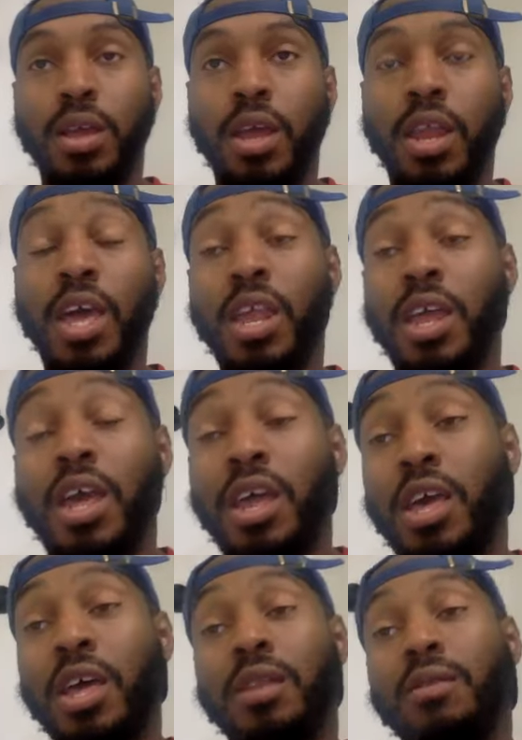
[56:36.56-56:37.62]
and
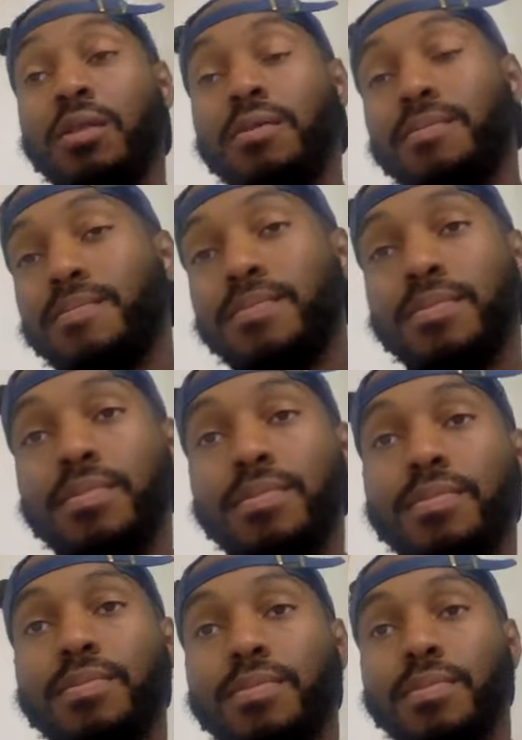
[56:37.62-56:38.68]
then
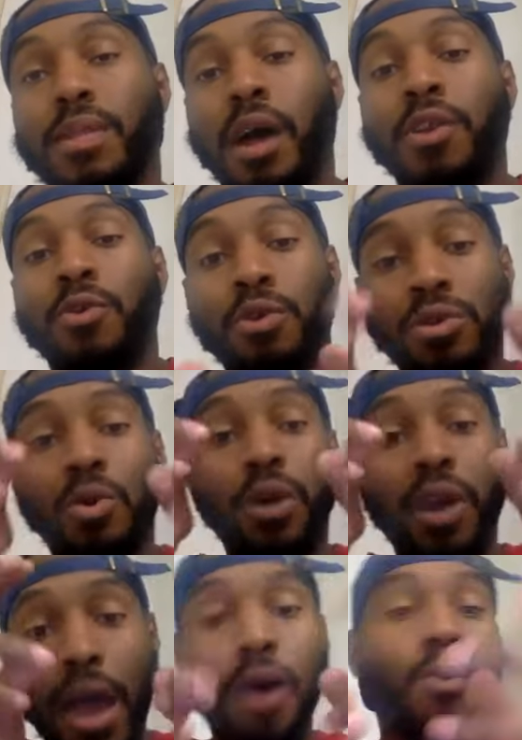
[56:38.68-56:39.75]
I know this don't
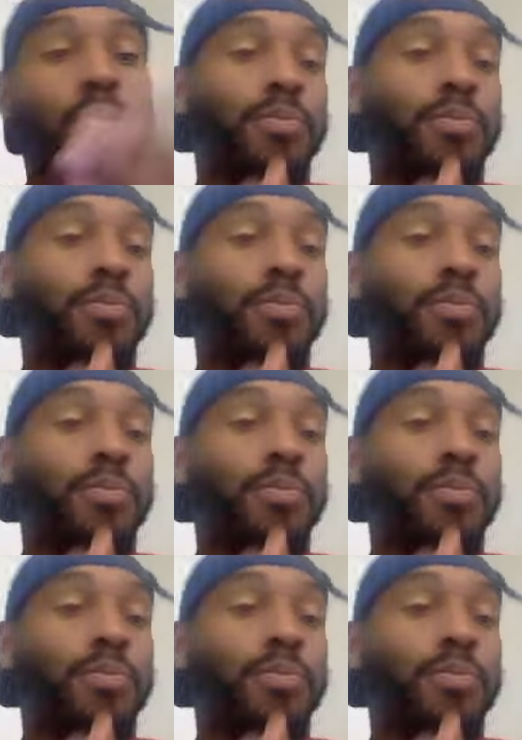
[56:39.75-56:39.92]
count,